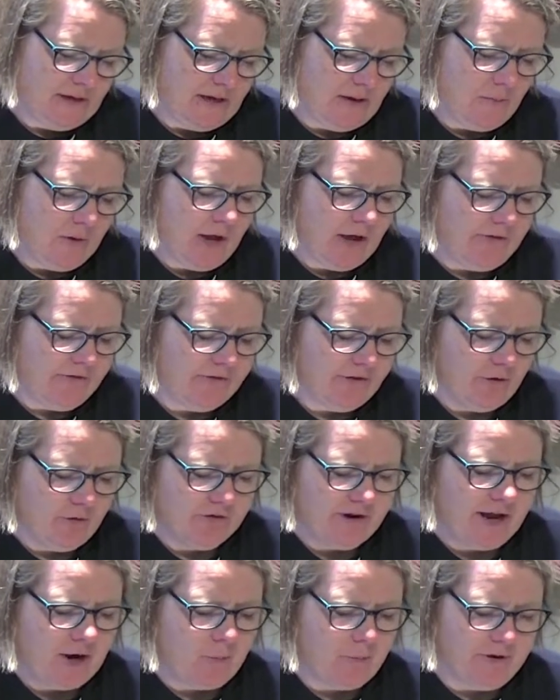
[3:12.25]
And we ask that
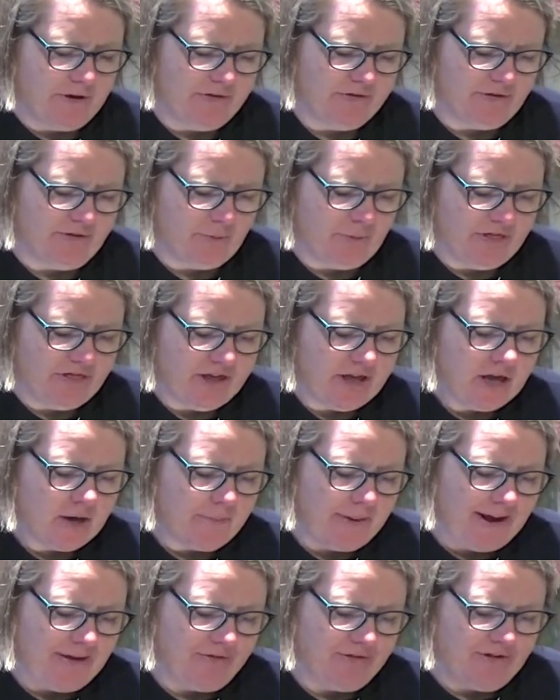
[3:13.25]
you'd help us as we think
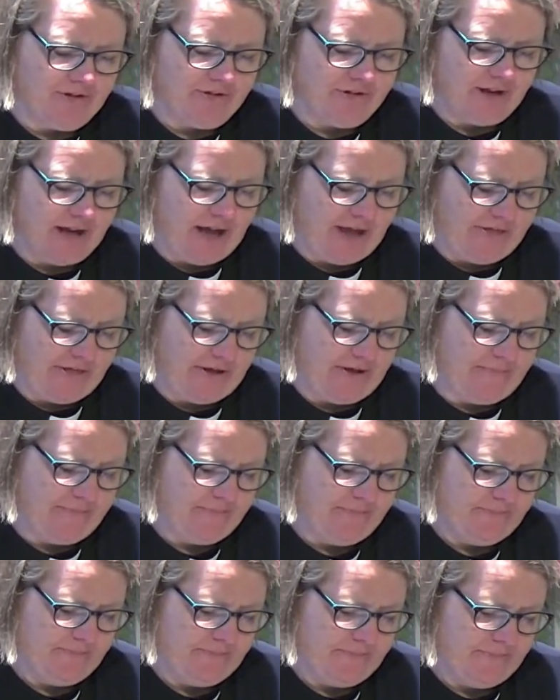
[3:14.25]
about it together.
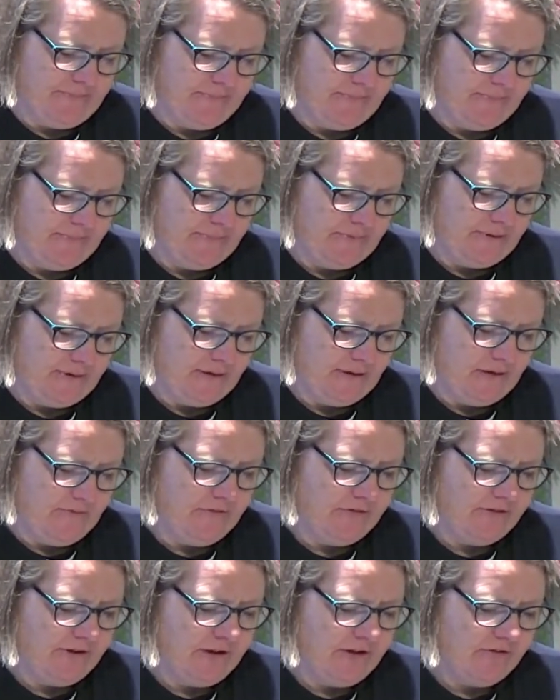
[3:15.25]
Give
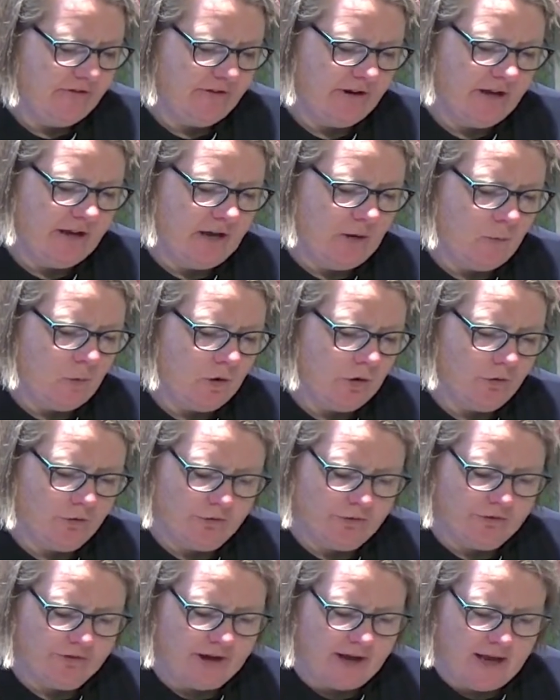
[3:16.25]
us ears to hear what
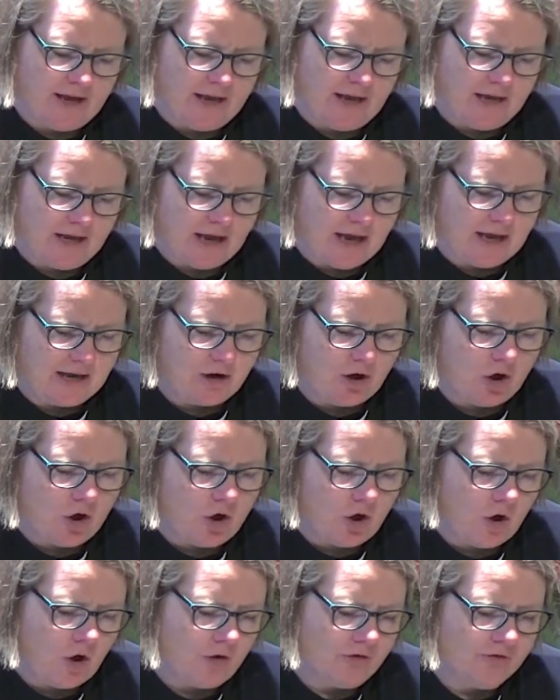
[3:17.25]
you're saying and
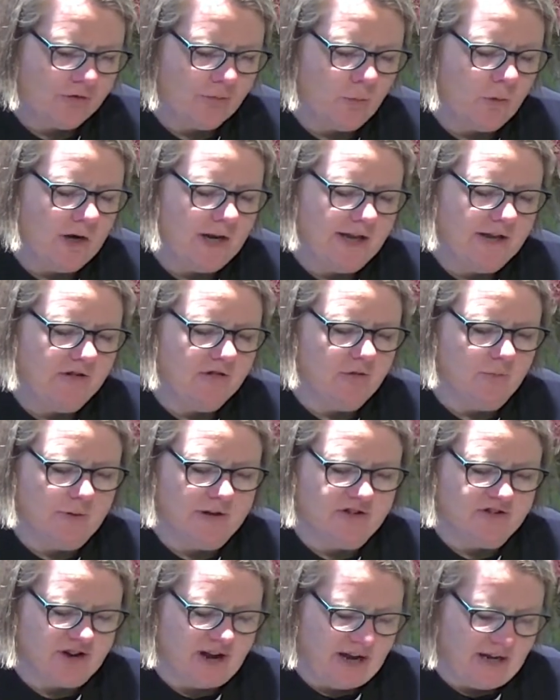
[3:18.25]
hearts willing to be
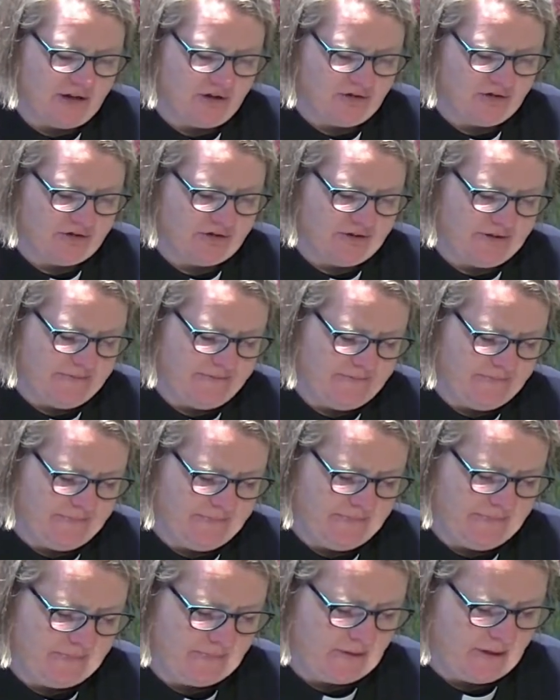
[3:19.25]
changed.
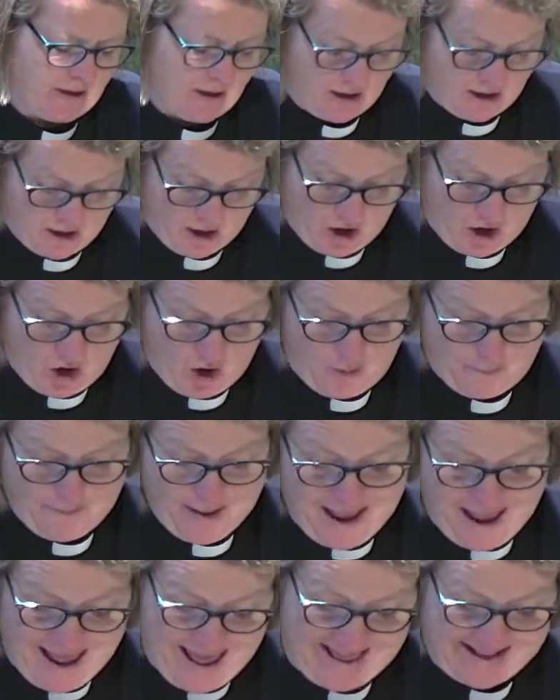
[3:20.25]

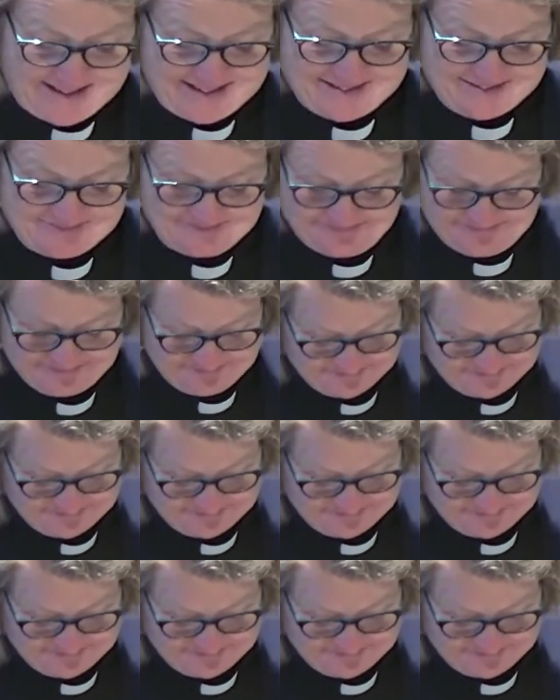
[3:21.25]
Amen.